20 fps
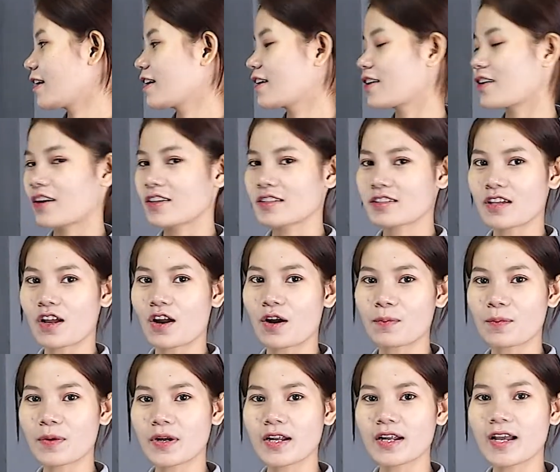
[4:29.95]

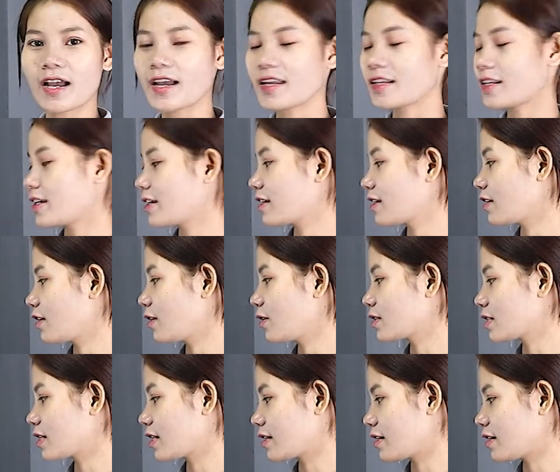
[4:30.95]
crosshopper hay nâng
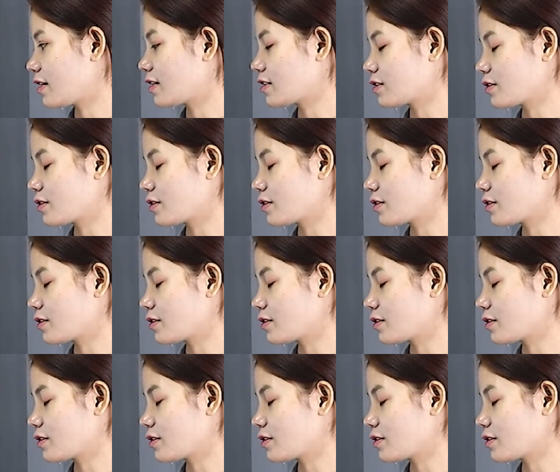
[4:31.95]
lotus uh,